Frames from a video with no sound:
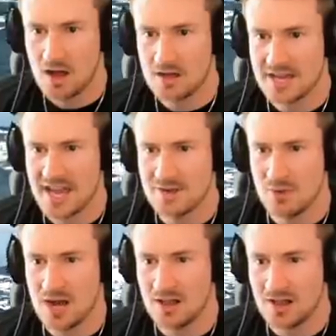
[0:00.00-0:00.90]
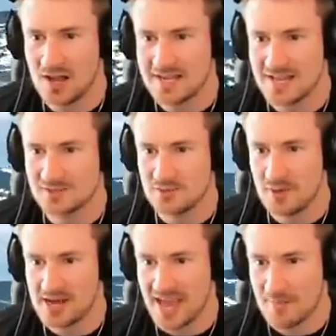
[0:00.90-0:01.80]
Okay, well, I guess we
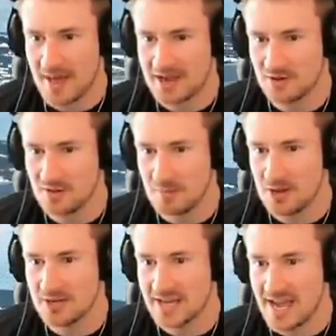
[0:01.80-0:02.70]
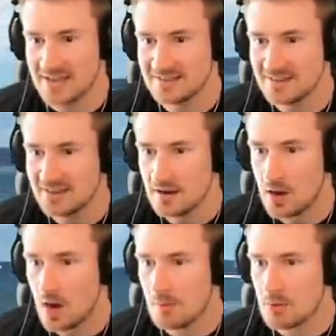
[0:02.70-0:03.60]
better get back on the boat again.
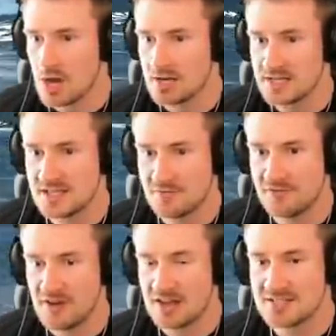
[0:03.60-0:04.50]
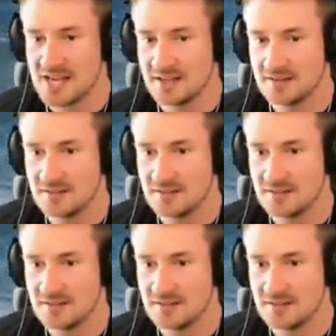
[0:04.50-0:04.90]
Oh my word, is it flooding?